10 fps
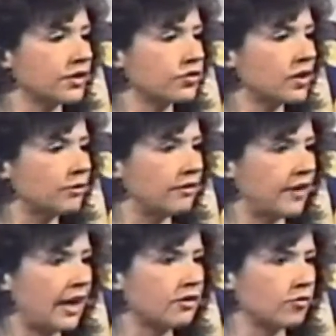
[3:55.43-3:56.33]
are extremely
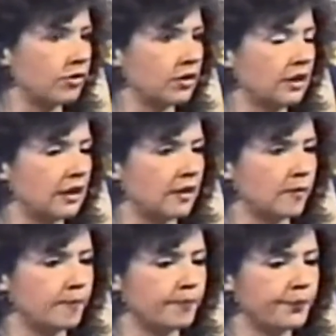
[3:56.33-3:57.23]
valuable.
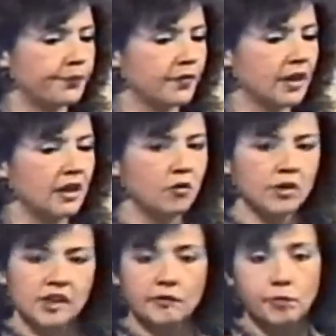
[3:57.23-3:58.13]

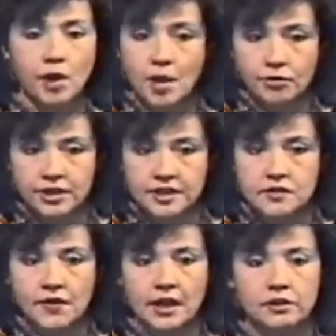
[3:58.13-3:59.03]
We think of property
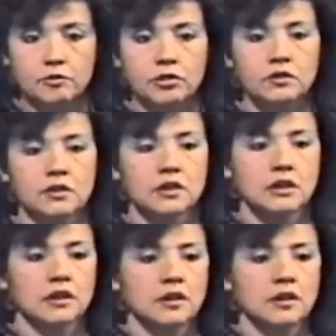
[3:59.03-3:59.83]
as valuable.